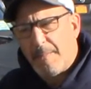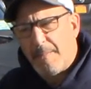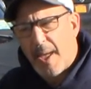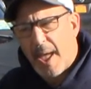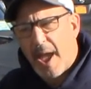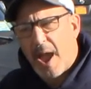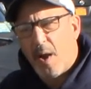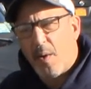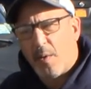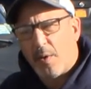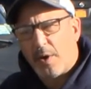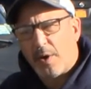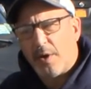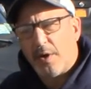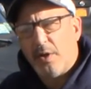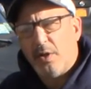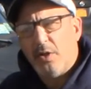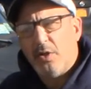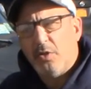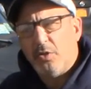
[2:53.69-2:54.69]
power
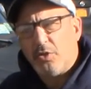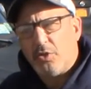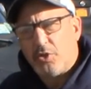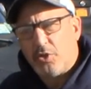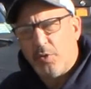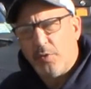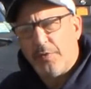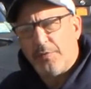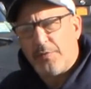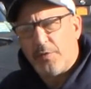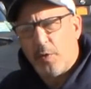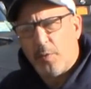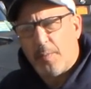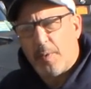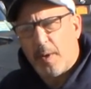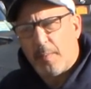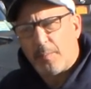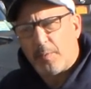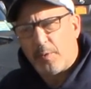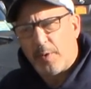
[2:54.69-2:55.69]
to the fuel
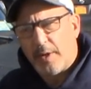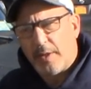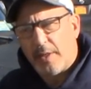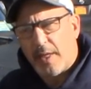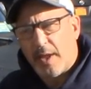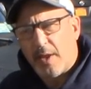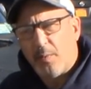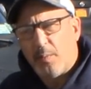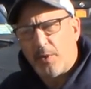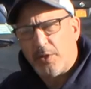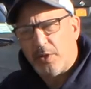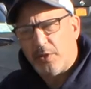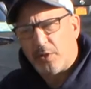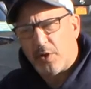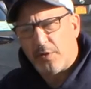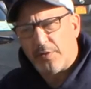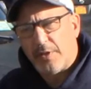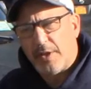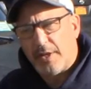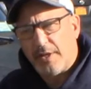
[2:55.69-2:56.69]
pump relay when you
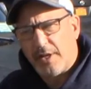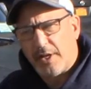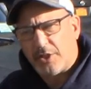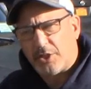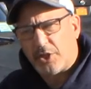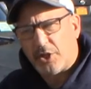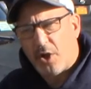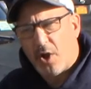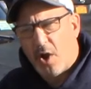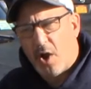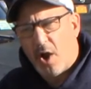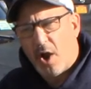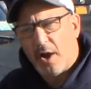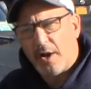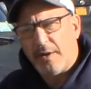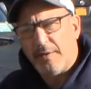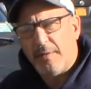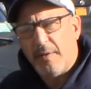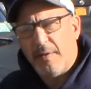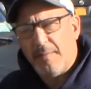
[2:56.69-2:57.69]
turn the ignition
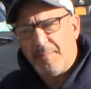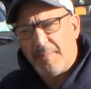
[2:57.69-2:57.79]
on,